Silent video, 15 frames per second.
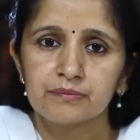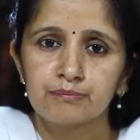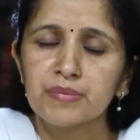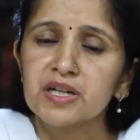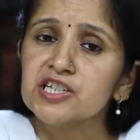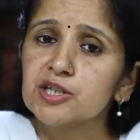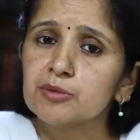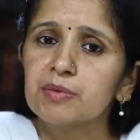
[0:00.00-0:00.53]

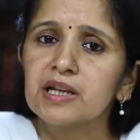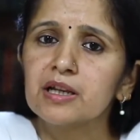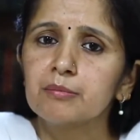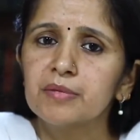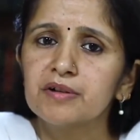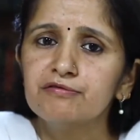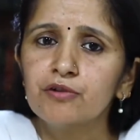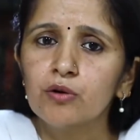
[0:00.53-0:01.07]
Principle
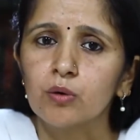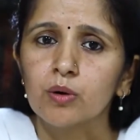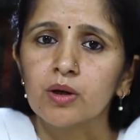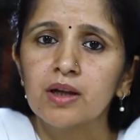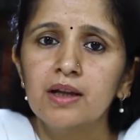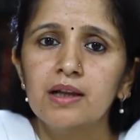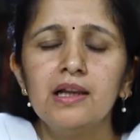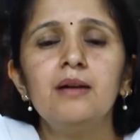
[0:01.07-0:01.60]
number 4,
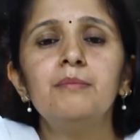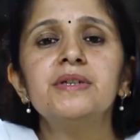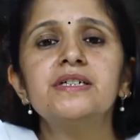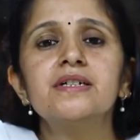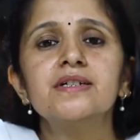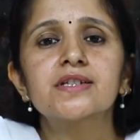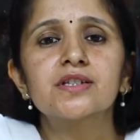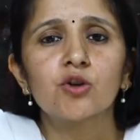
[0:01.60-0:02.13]

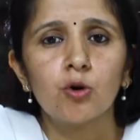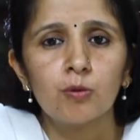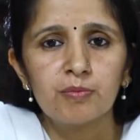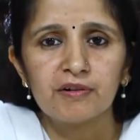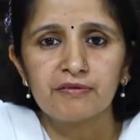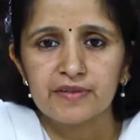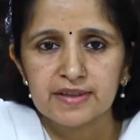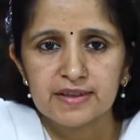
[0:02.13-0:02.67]
limited scope
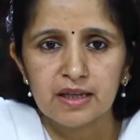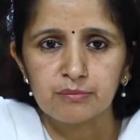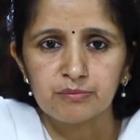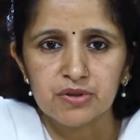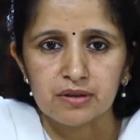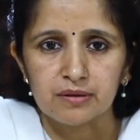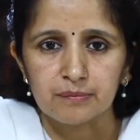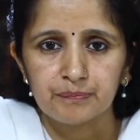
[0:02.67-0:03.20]
of
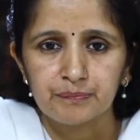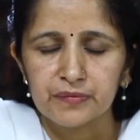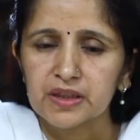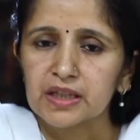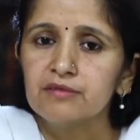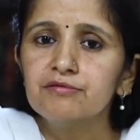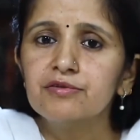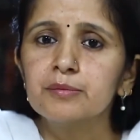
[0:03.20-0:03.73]
exemption.
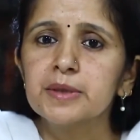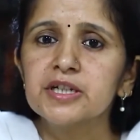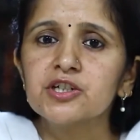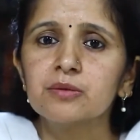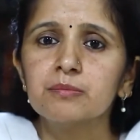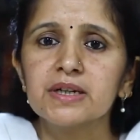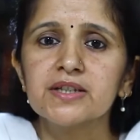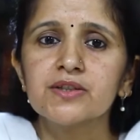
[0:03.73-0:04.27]
The
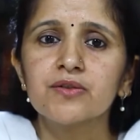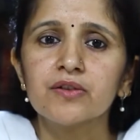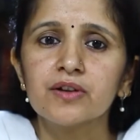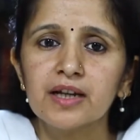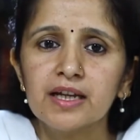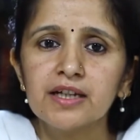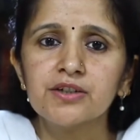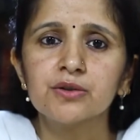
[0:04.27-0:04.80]
information must
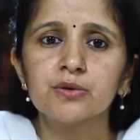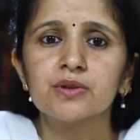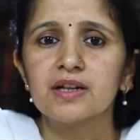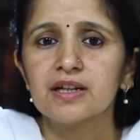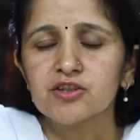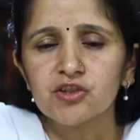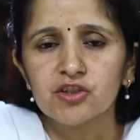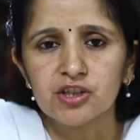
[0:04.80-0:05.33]
relate to the
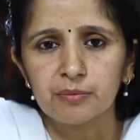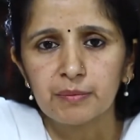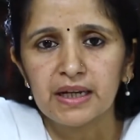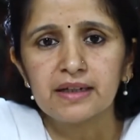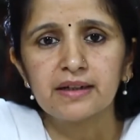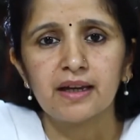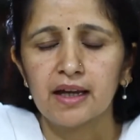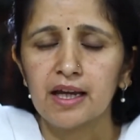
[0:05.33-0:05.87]

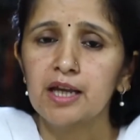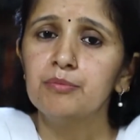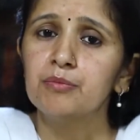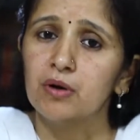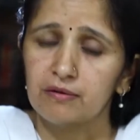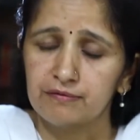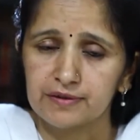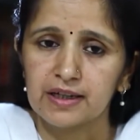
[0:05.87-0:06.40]
legitimate aim
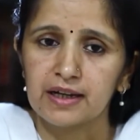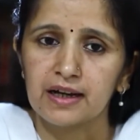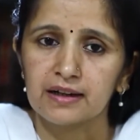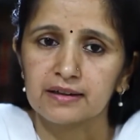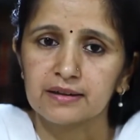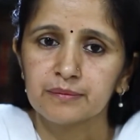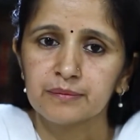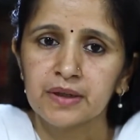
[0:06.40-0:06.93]
of the
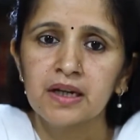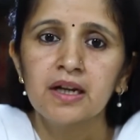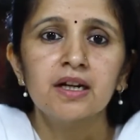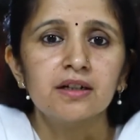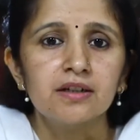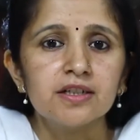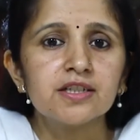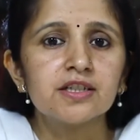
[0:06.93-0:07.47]
Act.
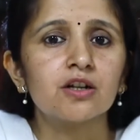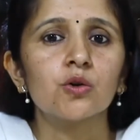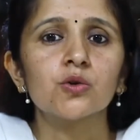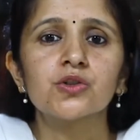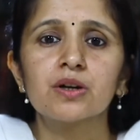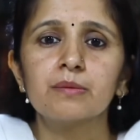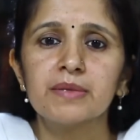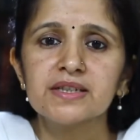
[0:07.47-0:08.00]

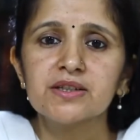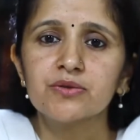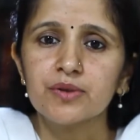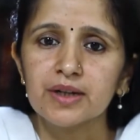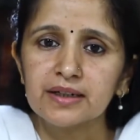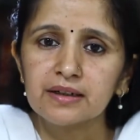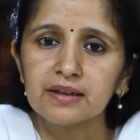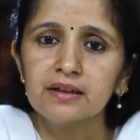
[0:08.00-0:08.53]
Disclosure must
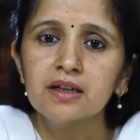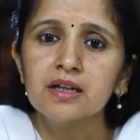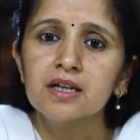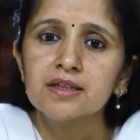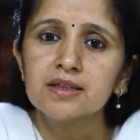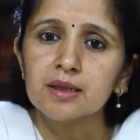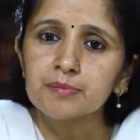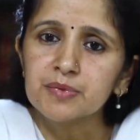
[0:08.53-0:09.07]
threaten
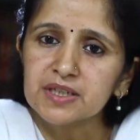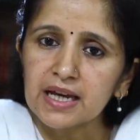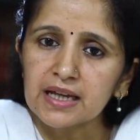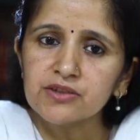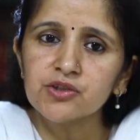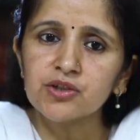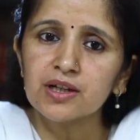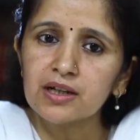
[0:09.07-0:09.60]

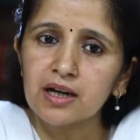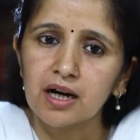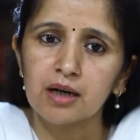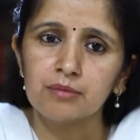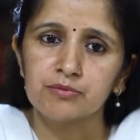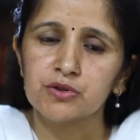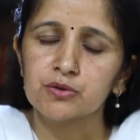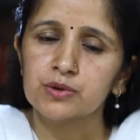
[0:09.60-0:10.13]
substantial
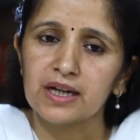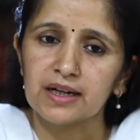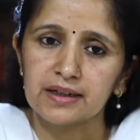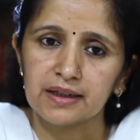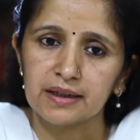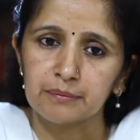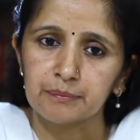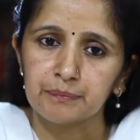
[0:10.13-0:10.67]
harm to that
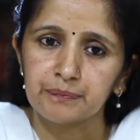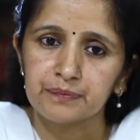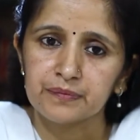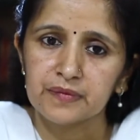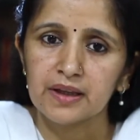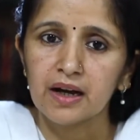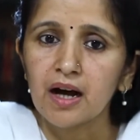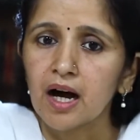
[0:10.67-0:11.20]
aim.
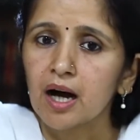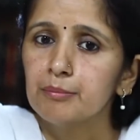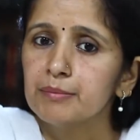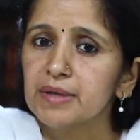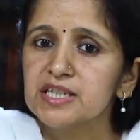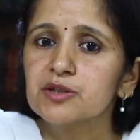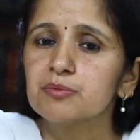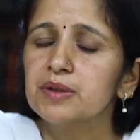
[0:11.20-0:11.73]
The harm
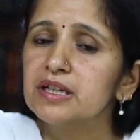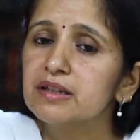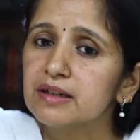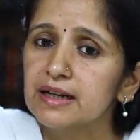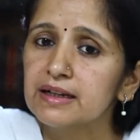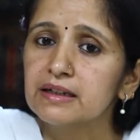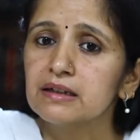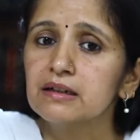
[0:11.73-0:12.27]
must be
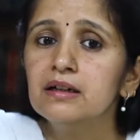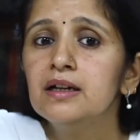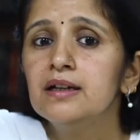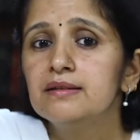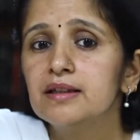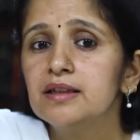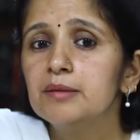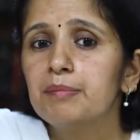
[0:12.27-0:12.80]
greater
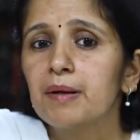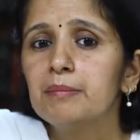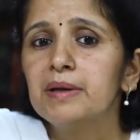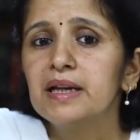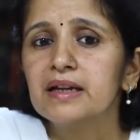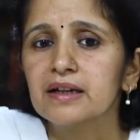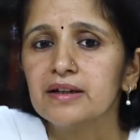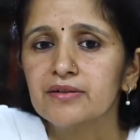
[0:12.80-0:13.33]
than the
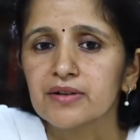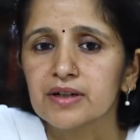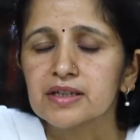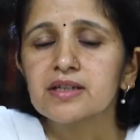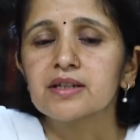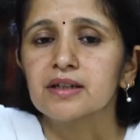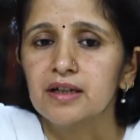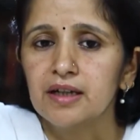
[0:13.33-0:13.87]
public
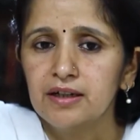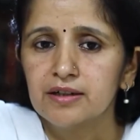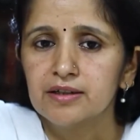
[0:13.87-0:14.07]
interest in